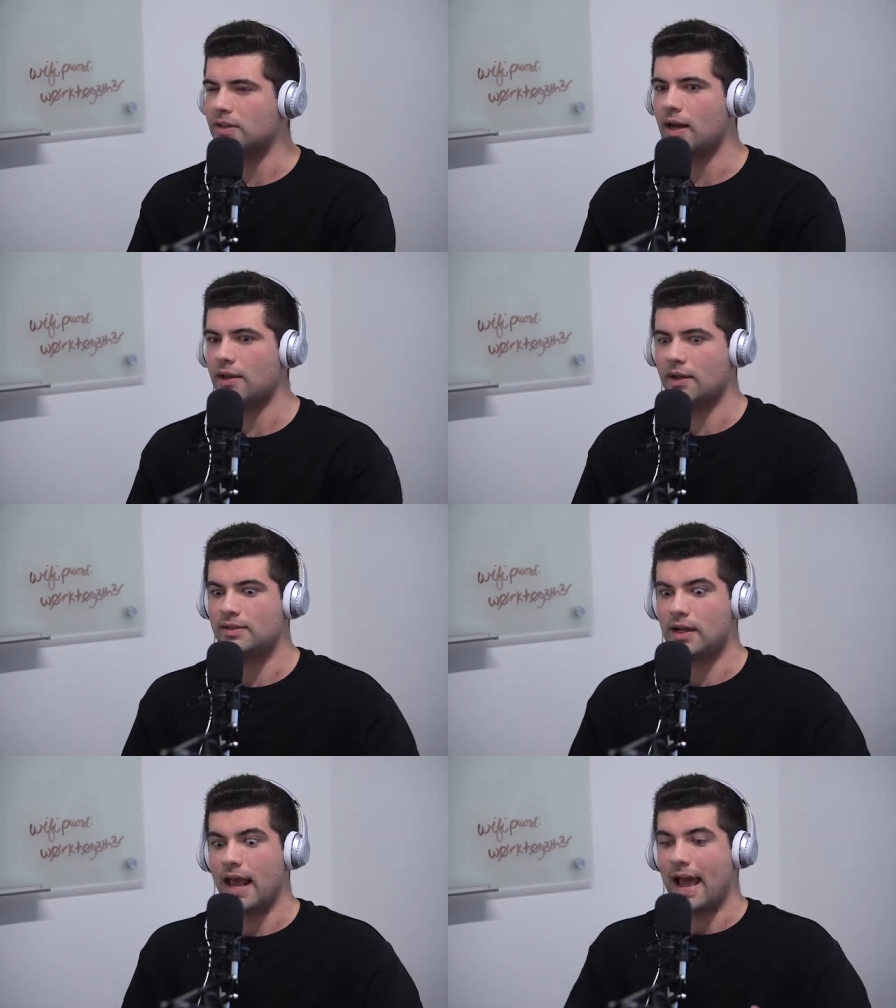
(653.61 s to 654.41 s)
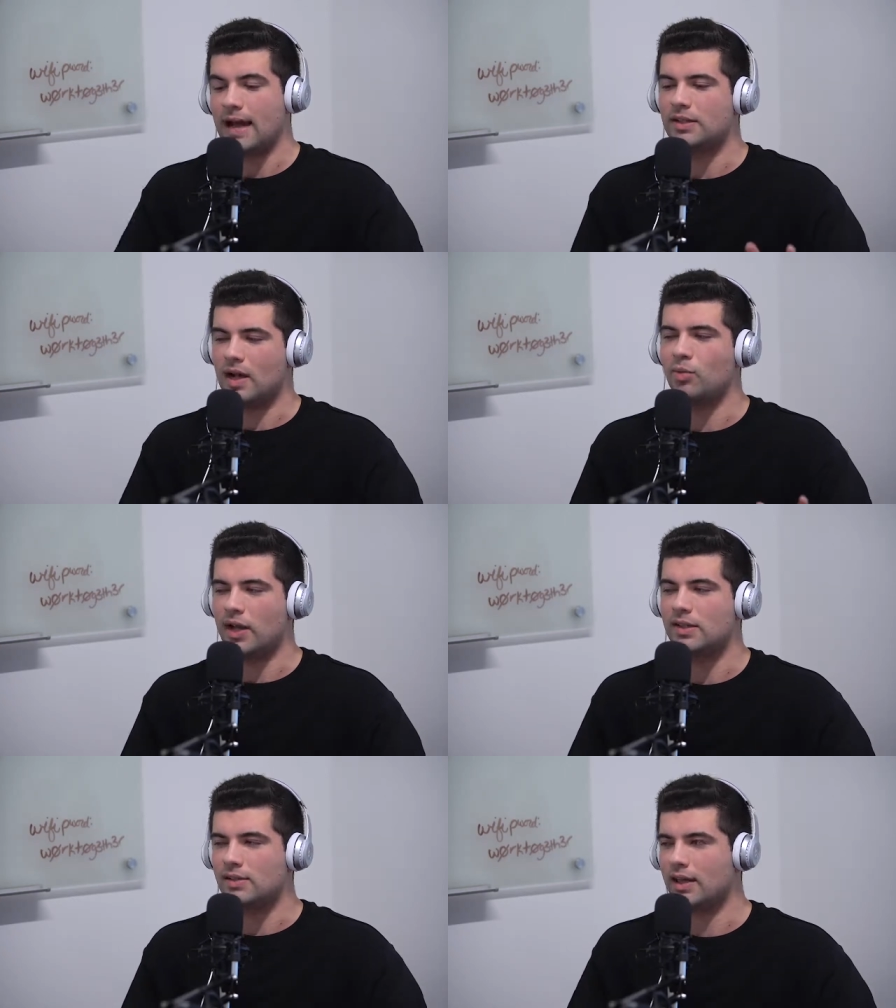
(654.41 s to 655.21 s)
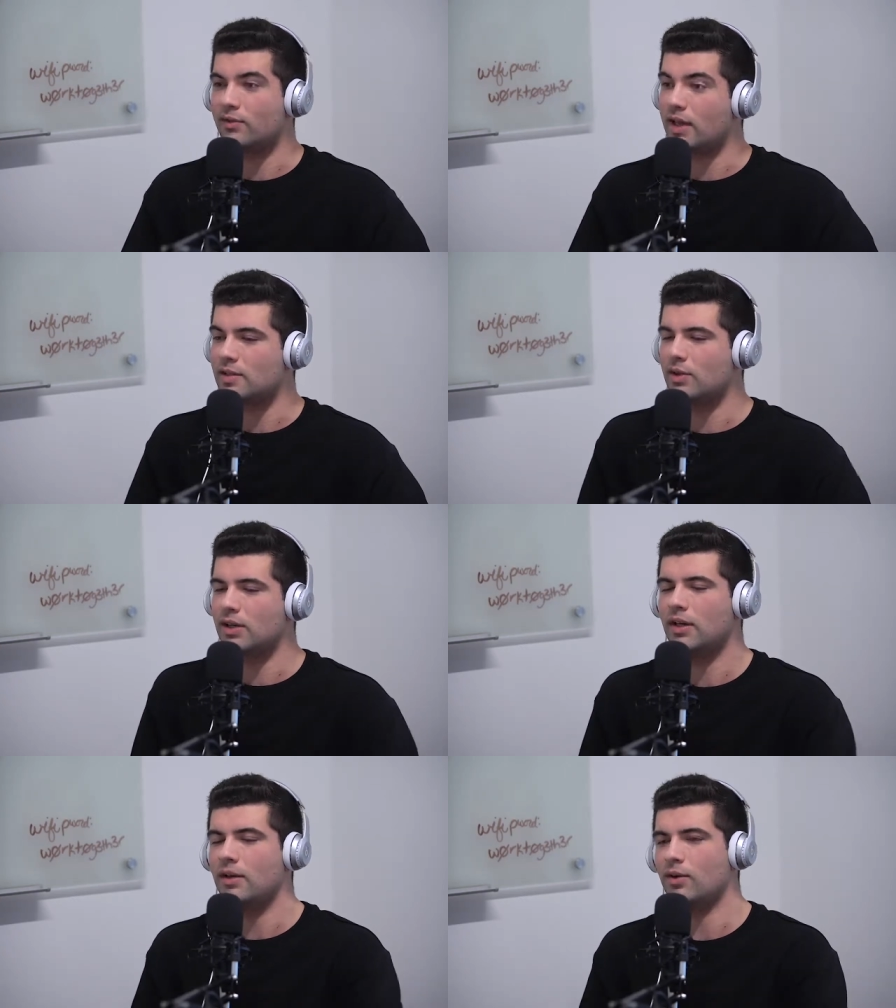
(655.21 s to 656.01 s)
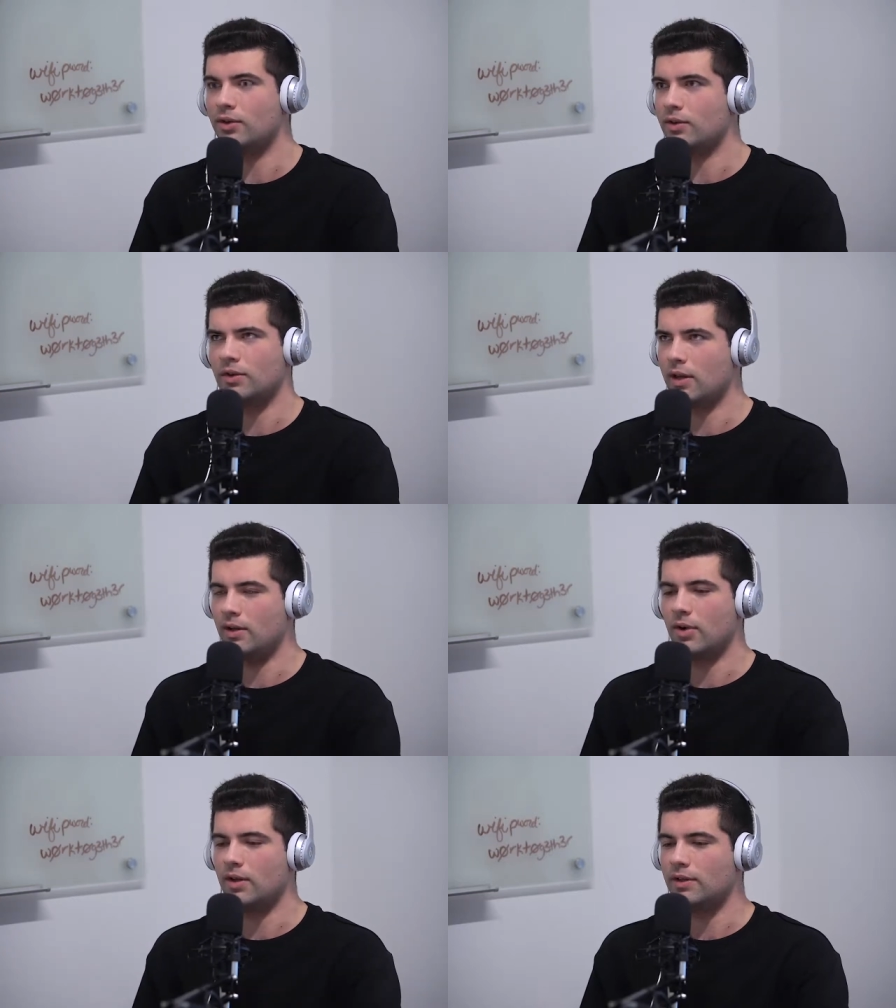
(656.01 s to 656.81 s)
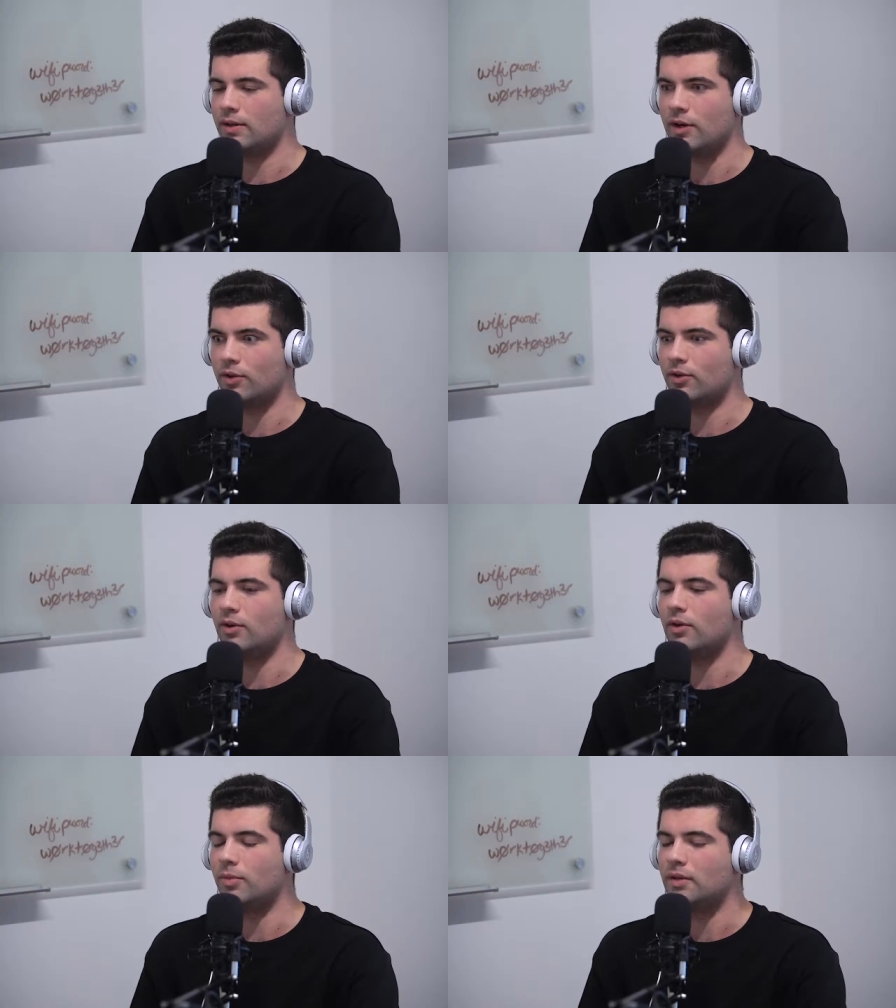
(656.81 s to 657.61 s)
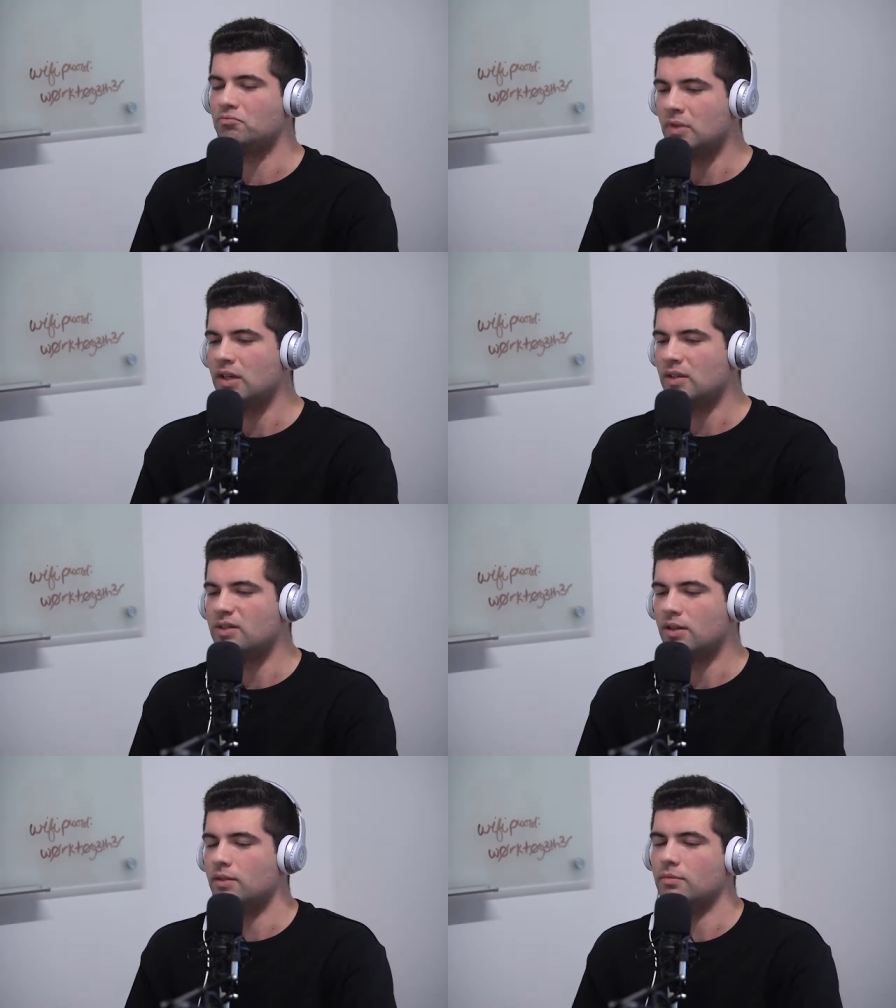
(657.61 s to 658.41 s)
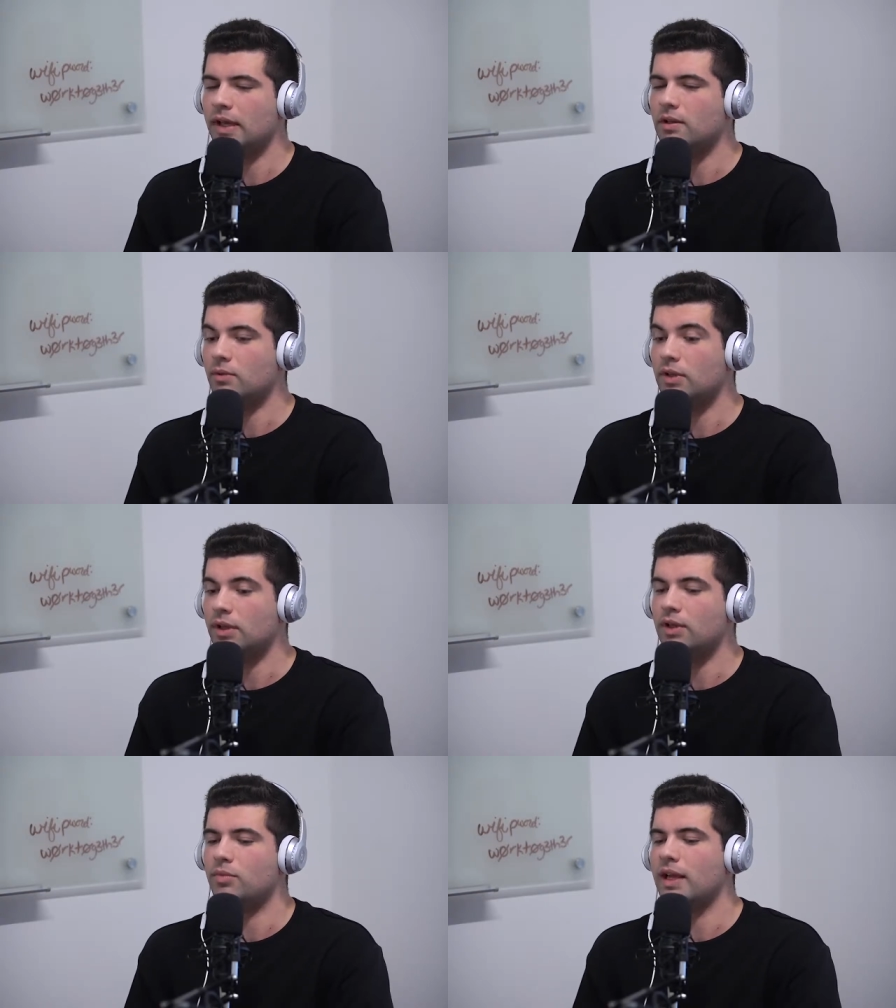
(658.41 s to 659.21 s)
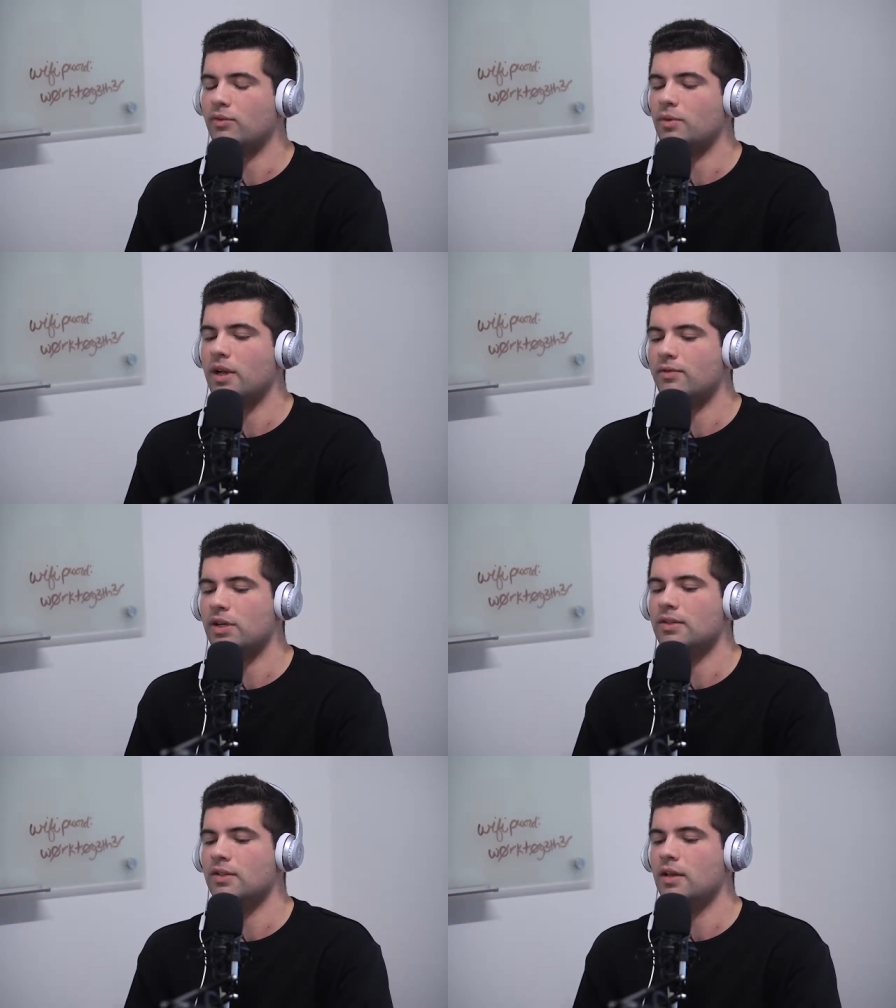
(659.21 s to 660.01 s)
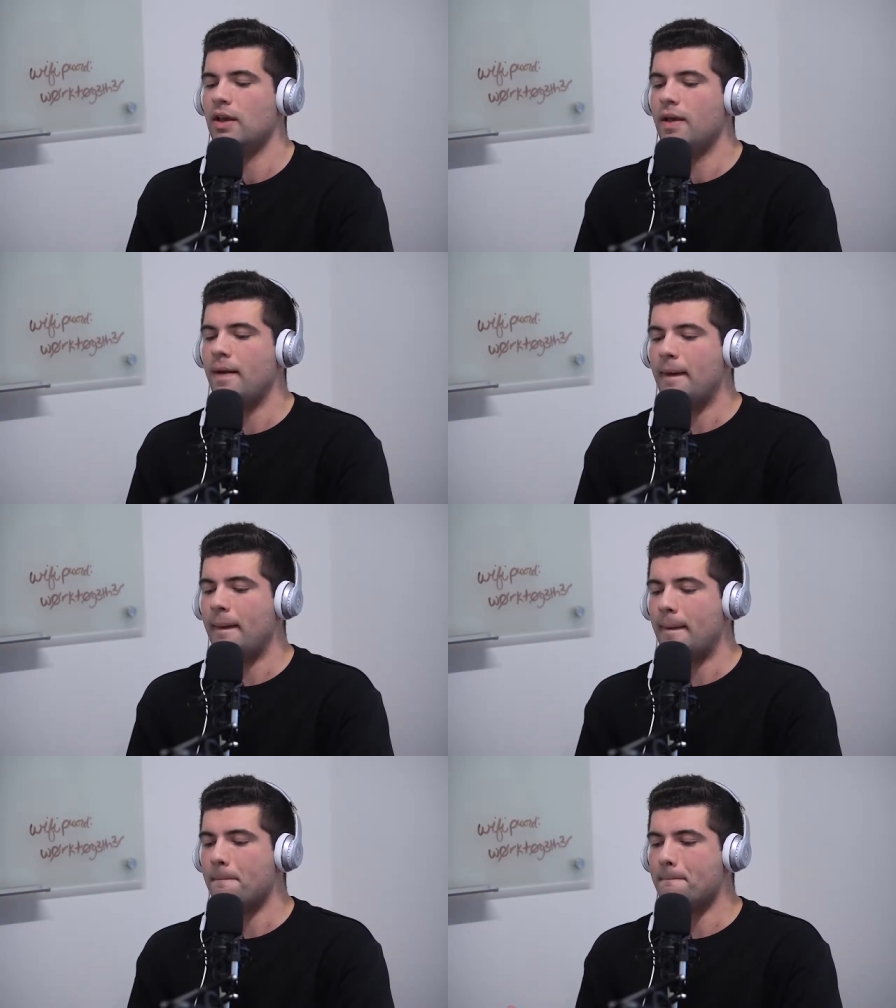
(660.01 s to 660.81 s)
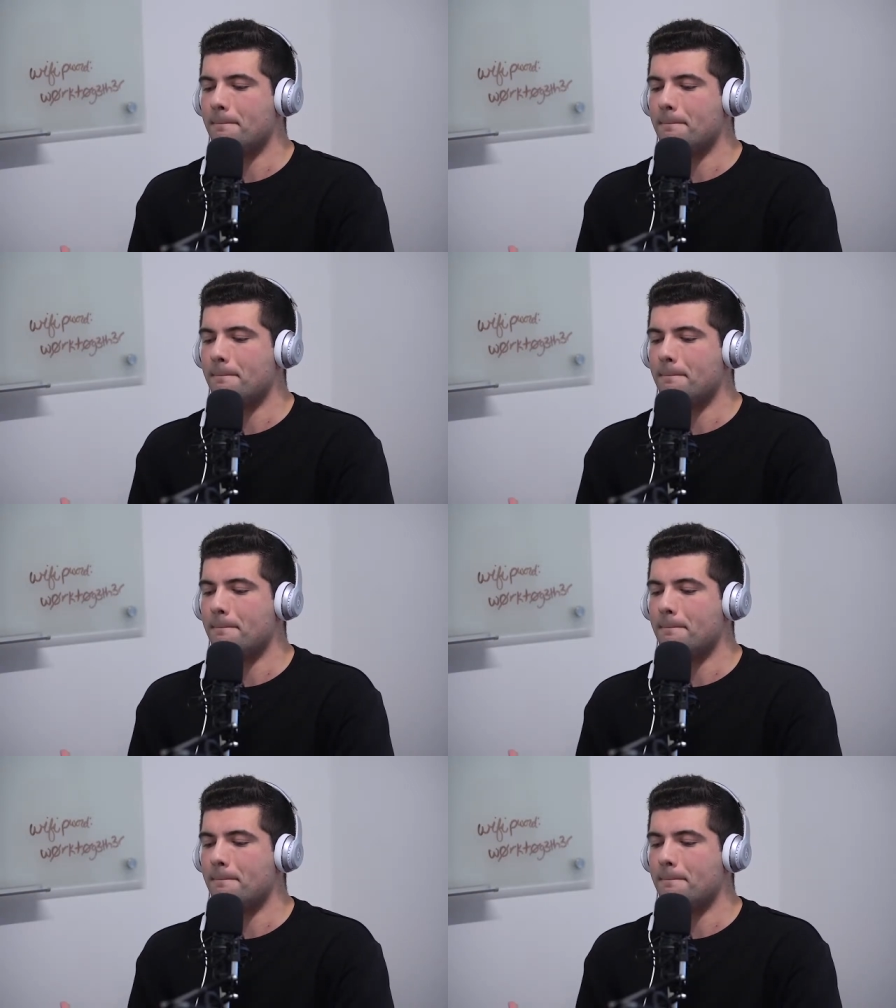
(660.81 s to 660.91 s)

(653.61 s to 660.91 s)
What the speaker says: It's not as complex as like Facebook or anywhere like near Google, but still like a really good platform to advertise on.